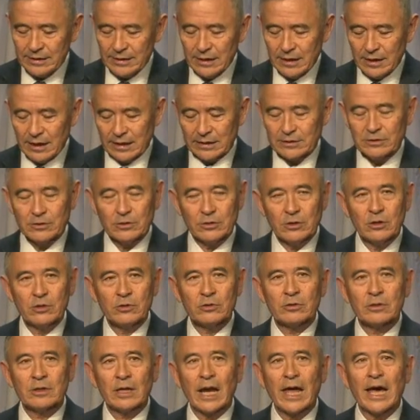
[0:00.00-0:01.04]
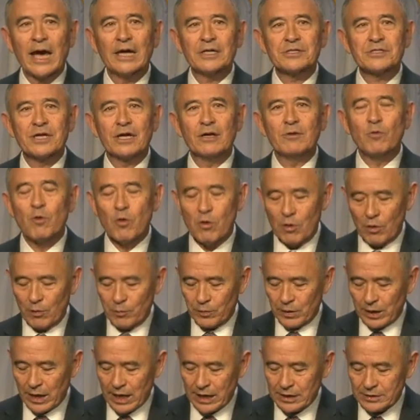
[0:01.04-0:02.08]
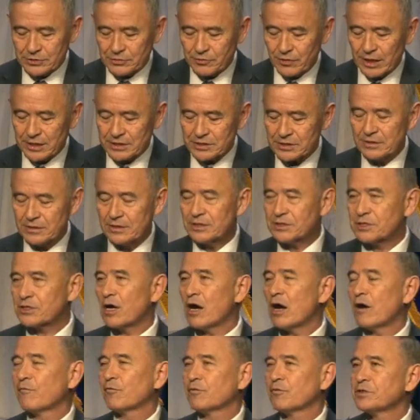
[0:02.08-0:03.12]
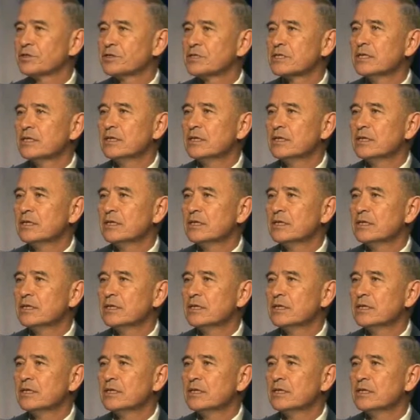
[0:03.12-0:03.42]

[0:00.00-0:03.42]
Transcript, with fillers: like the Google Glass I wore when I addressed this conference